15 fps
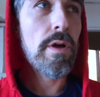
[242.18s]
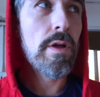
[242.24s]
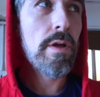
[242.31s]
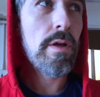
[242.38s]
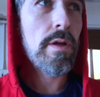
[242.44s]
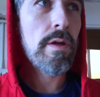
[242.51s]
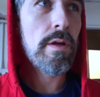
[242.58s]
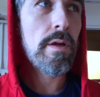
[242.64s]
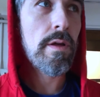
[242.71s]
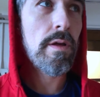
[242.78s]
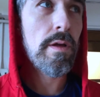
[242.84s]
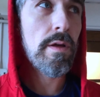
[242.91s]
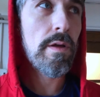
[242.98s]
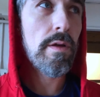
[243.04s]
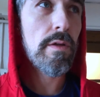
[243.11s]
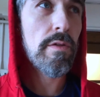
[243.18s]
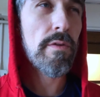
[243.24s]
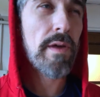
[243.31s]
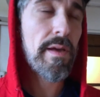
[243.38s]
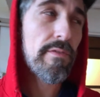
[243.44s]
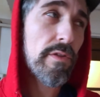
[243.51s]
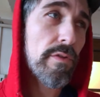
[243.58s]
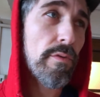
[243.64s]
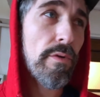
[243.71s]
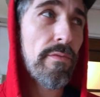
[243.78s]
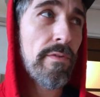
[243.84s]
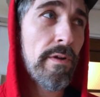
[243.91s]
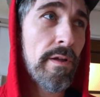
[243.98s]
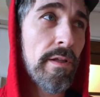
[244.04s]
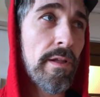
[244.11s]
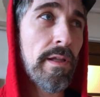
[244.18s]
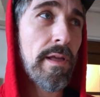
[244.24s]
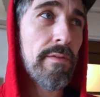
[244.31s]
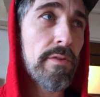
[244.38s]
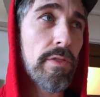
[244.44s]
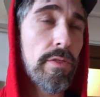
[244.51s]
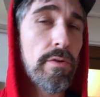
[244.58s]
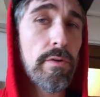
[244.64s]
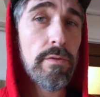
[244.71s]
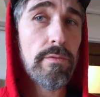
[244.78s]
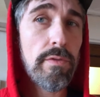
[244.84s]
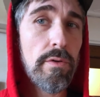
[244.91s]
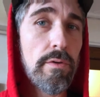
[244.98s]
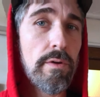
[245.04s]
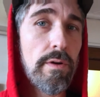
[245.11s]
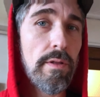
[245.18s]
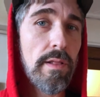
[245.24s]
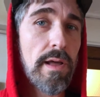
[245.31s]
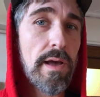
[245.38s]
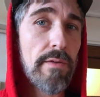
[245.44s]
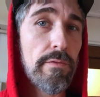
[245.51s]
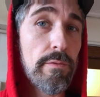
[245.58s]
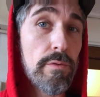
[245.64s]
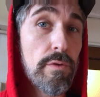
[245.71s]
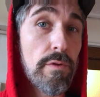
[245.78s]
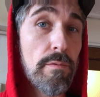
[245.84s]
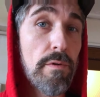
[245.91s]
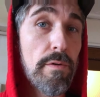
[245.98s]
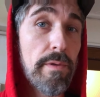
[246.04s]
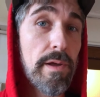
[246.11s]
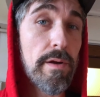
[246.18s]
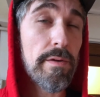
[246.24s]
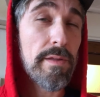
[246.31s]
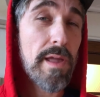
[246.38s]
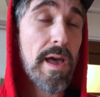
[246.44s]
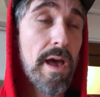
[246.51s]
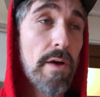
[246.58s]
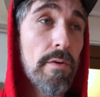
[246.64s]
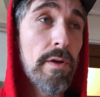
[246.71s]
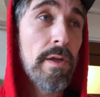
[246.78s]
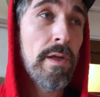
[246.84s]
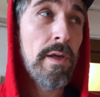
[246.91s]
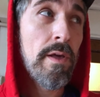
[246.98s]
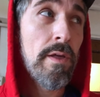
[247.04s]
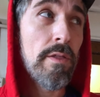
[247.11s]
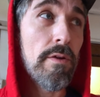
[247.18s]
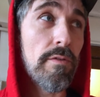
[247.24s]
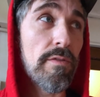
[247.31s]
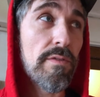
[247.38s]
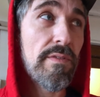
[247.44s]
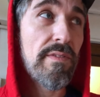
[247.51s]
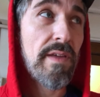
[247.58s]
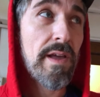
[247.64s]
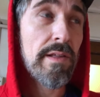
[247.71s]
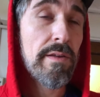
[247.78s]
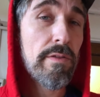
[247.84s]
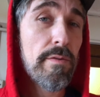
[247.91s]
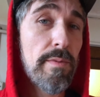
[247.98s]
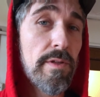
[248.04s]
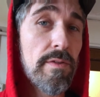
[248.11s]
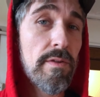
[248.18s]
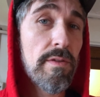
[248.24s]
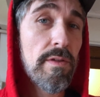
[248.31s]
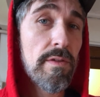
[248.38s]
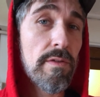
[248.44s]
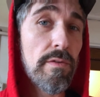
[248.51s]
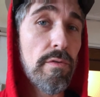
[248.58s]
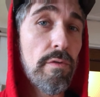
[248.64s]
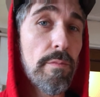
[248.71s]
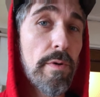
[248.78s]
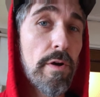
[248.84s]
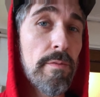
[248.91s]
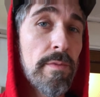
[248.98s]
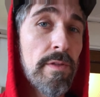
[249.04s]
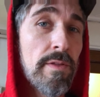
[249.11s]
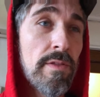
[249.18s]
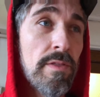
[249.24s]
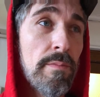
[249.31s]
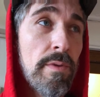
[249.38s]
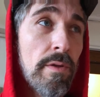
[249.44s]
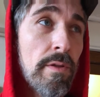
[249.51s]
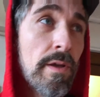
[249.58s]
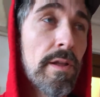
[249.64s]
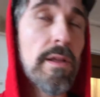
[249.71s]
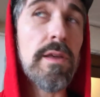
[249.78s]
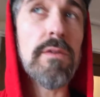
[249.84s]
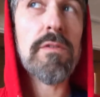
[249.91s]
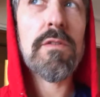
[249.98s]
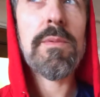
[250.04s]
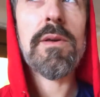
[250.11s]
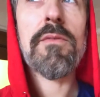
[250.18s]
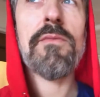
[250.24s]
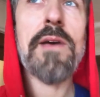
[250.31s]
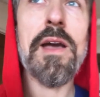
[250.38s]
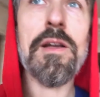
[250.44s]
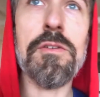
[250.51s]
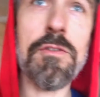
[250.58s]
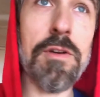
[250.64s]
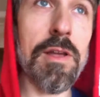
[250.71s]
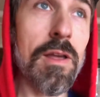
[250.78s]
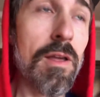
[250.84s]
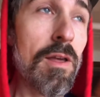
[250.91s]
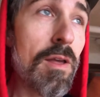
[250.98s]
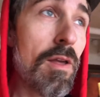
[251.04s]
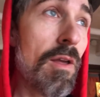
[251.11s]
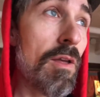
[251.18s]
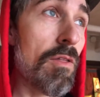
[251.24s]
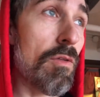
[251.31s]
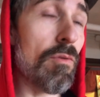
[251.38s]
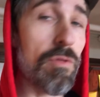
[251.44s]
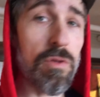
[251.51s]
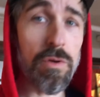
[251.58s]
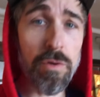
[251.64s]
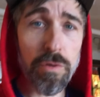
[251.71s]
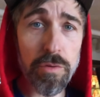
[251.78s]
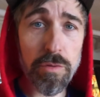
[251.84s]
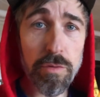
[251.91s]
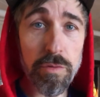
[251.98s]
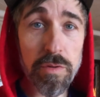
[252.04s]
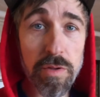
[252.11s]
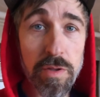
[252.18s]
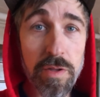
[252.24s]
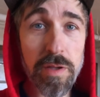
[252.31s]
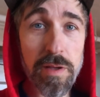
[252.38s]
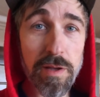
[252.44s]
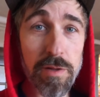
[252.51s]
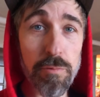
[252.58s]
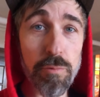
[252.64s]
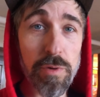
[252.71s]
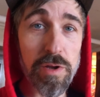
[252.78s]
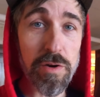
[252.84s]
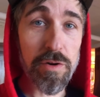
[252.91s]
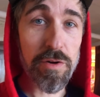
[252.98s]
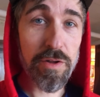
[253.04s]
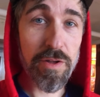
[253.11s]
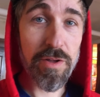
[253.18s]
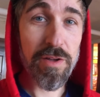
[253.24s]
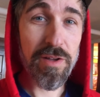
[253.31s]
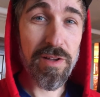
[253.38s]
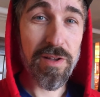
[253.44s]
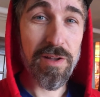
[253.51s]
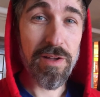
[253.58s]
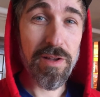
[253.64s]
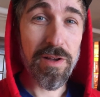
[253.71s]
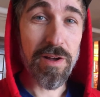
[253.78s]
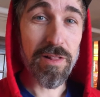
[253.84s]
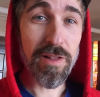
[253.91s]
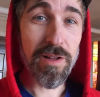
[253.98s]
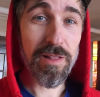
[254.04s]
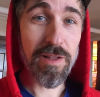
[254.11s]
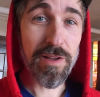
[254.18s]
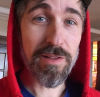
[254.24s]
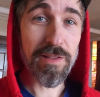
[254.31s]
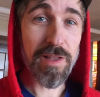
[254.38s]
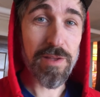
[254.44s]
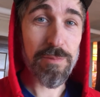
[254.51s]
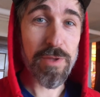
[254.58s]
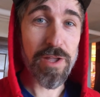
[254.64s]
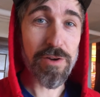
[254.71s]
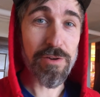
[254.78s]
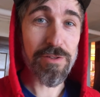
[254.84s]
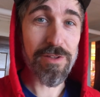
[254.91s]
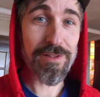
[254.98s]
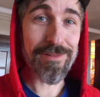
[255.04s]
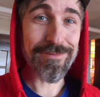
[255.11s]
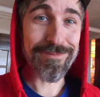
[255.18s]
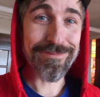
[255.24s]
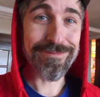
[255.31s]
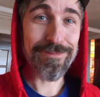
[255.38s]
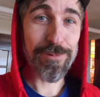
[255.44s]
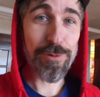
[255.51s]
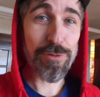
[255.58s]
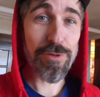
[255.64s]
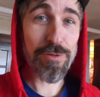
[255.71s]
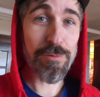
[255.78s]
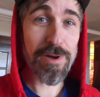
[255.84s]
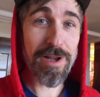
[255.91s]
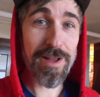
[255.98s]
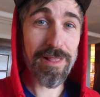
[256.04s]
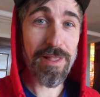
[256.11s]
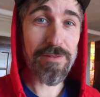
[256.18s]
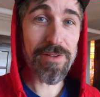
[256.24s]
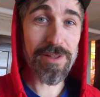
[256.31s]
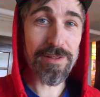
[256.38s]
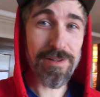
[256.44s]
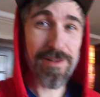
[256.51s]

so I have a storefront and I have a 3rd floor loft, which is where we are now. There's 10 other businesses and 2 apartments in the building, and it used to be a factory, so it's old and weird. A lot like Nate Peterson, which is why I love it.